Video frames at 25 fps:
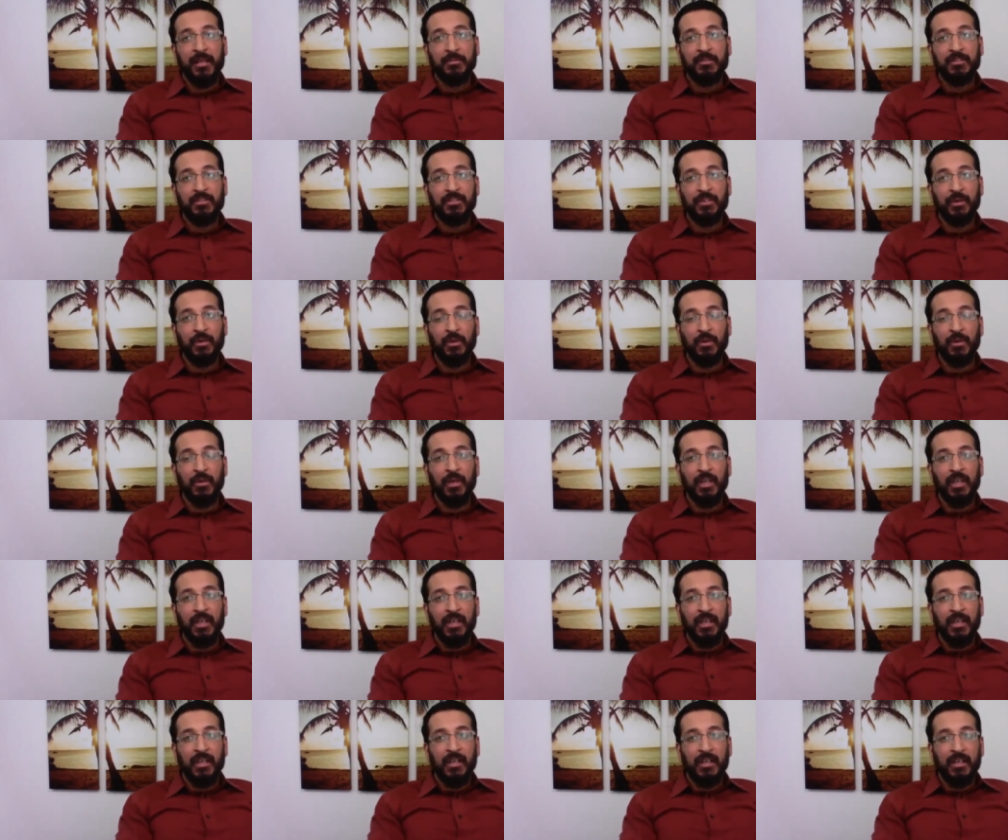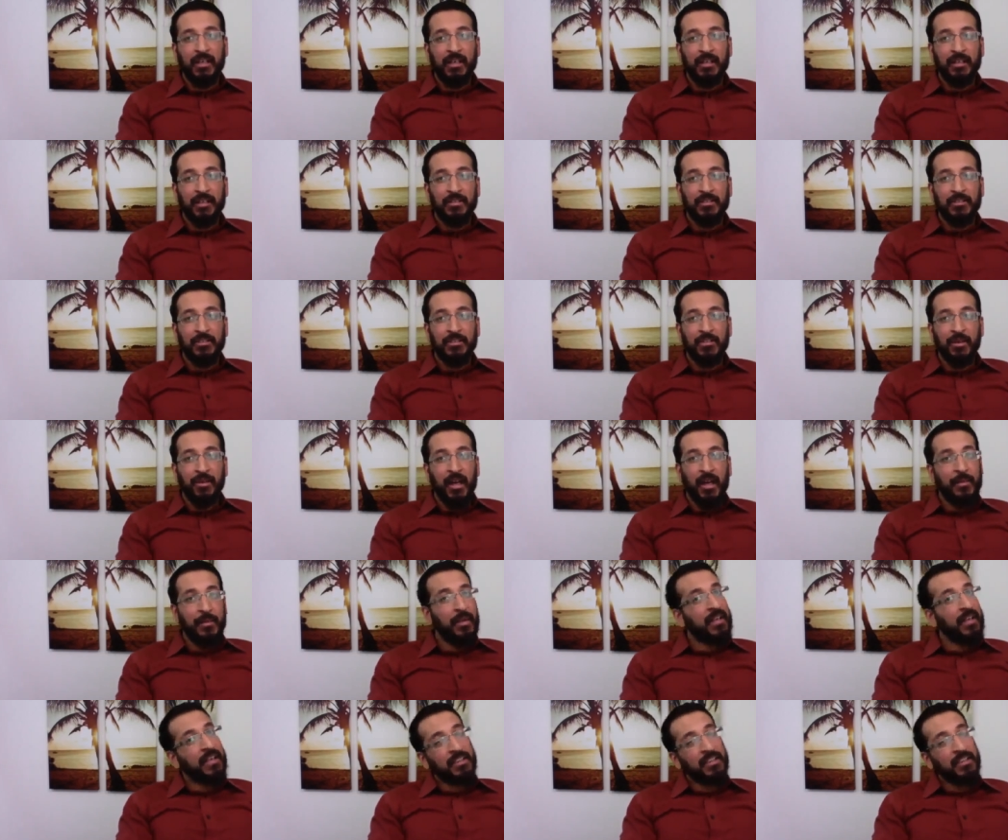so I
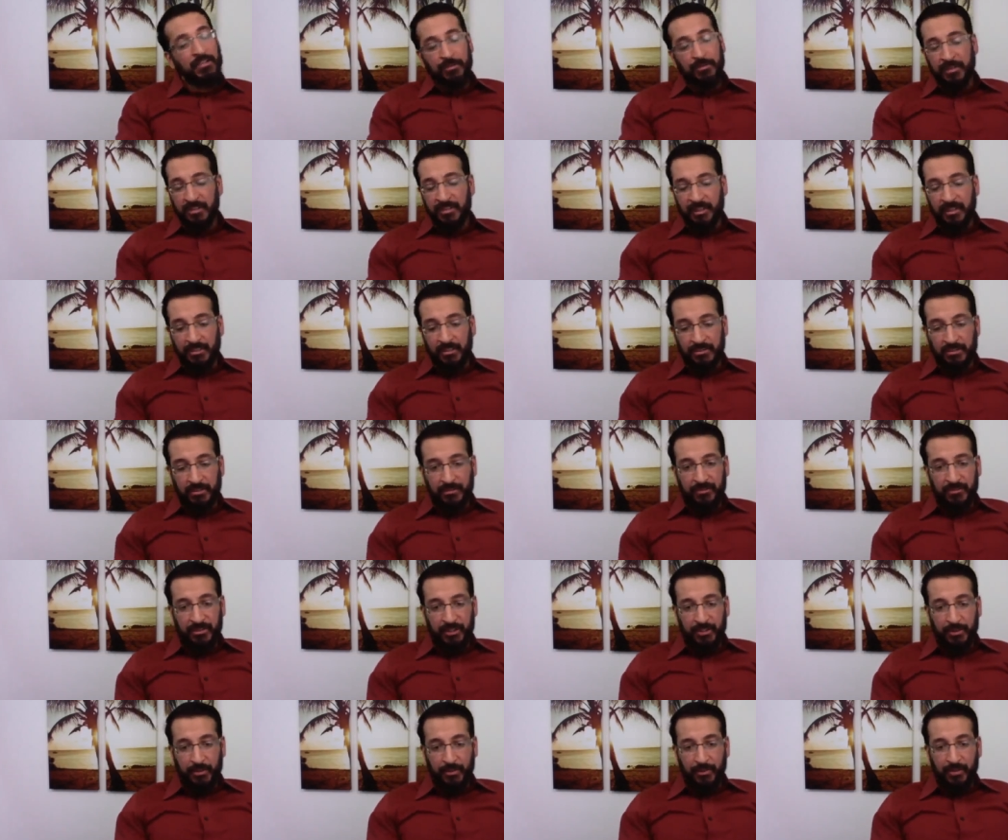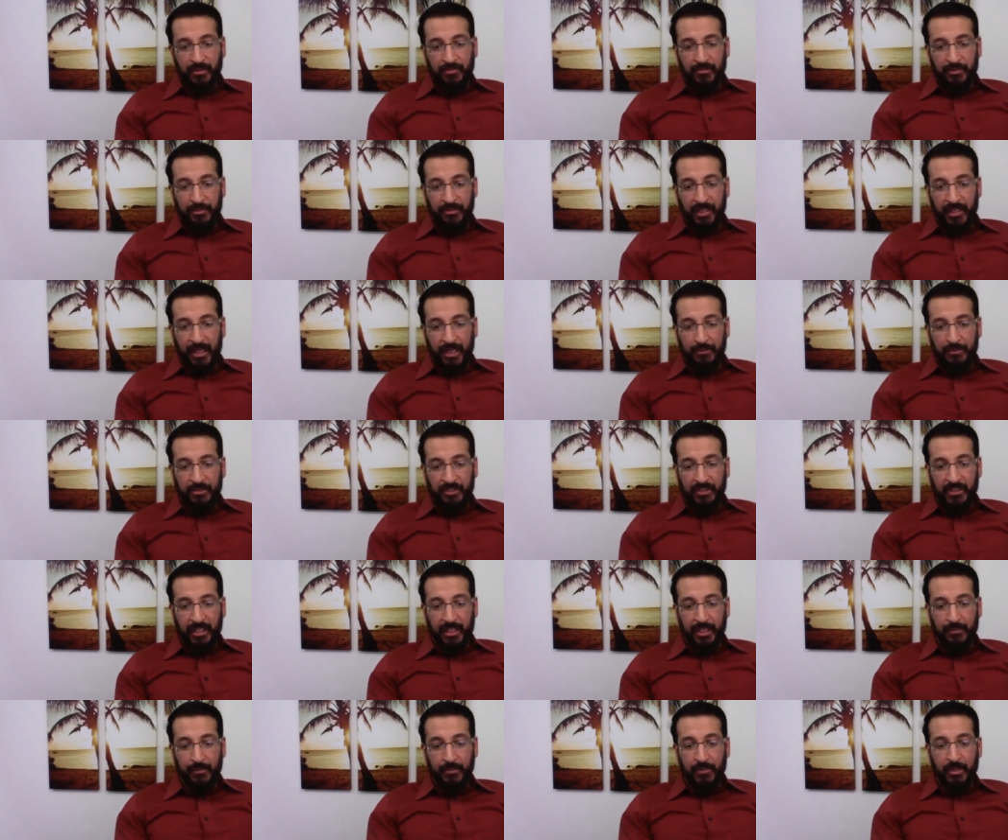might need to reach out to you for support from time to
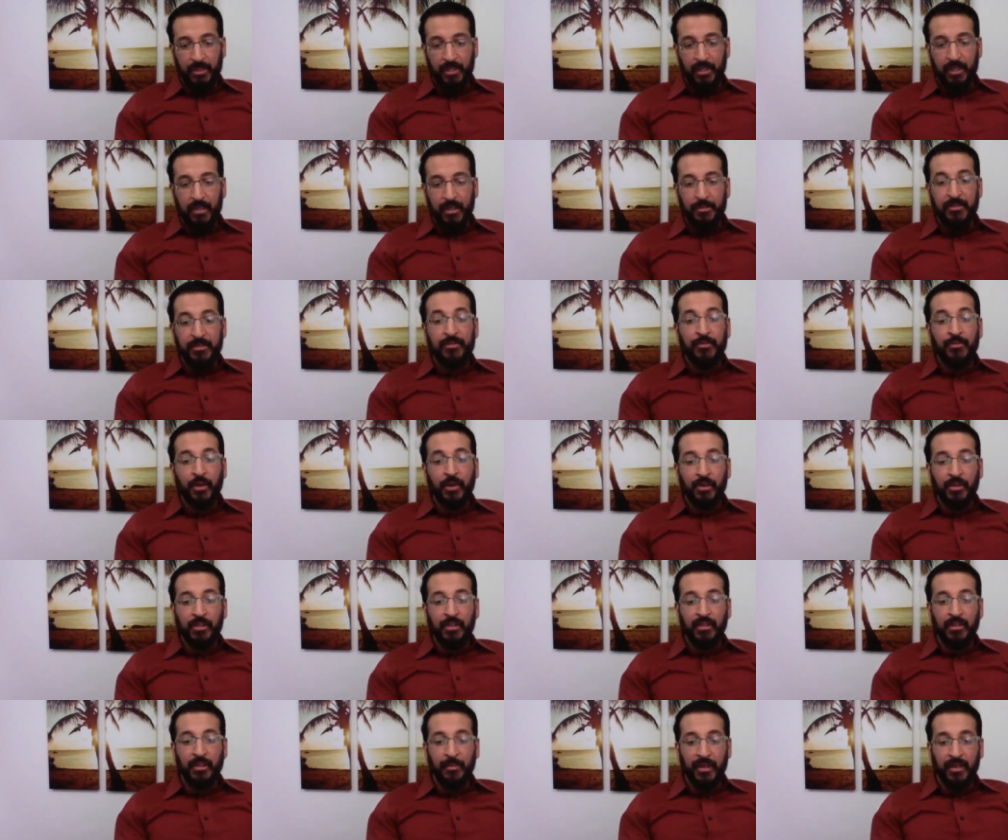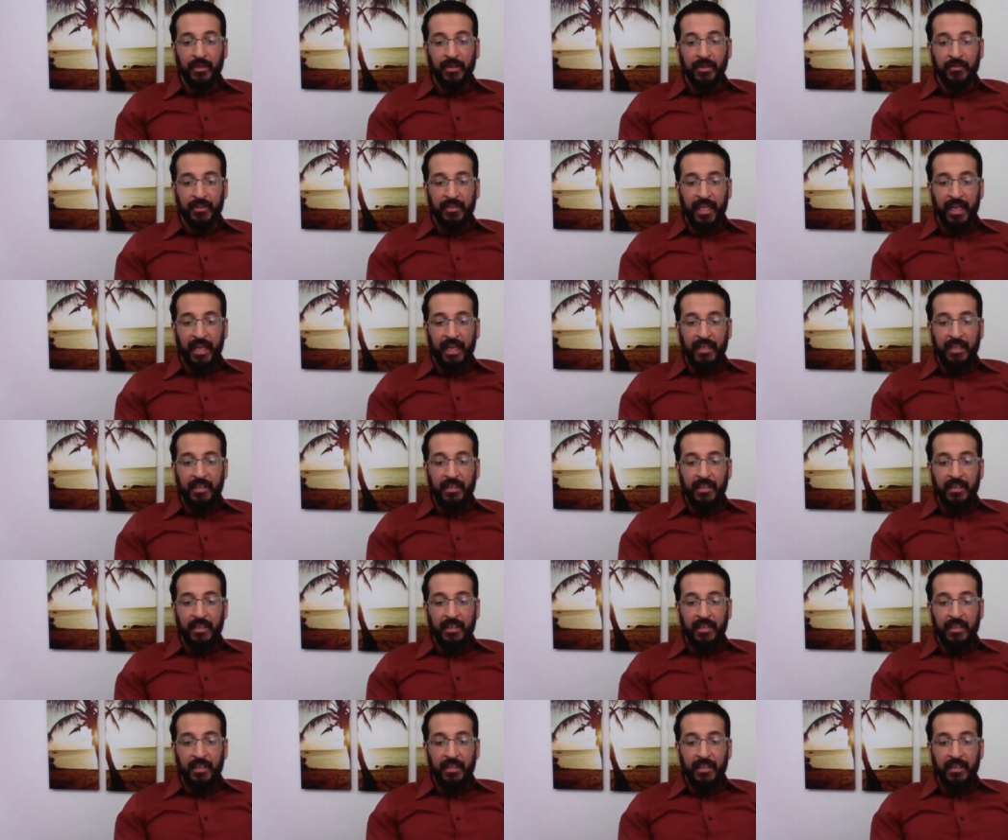time. Be vocal about that.